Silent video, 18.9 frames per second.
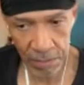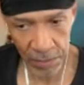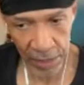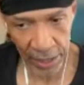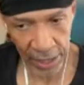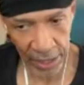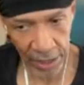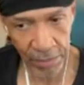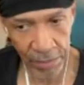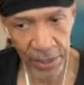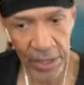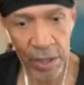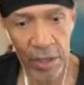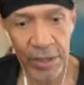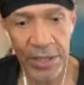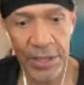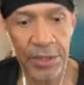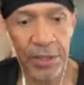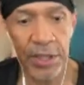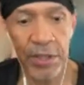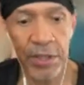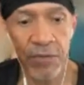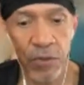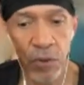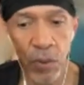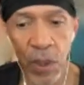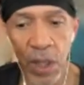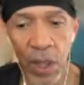had been on the scene
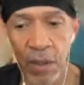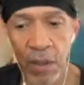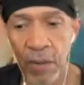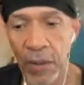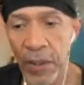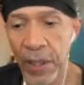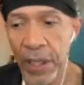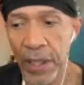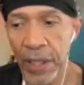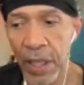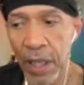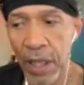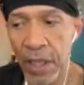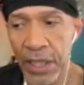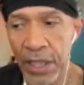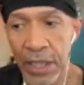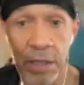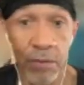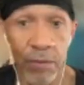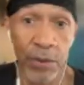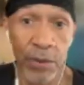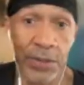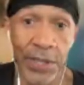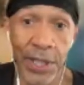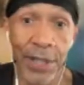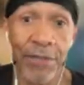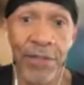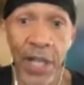for a while, and he was
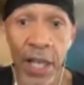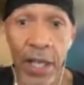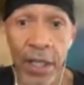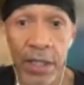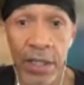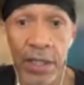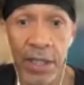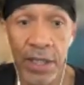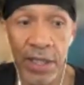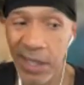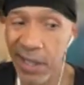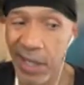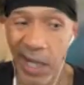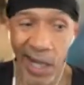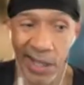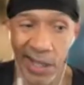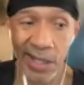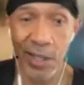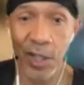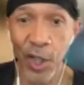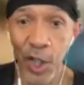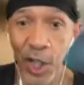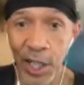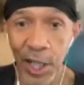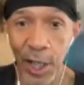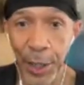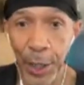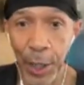left-handed, and I kind of
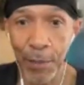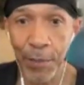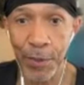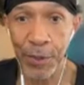looked like him.